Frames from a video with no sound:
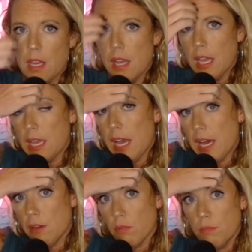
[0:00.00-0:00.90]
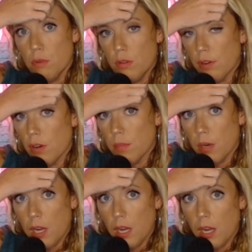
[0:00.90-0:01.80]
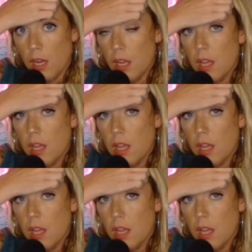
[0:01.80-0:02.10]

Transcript: he had removed her bra.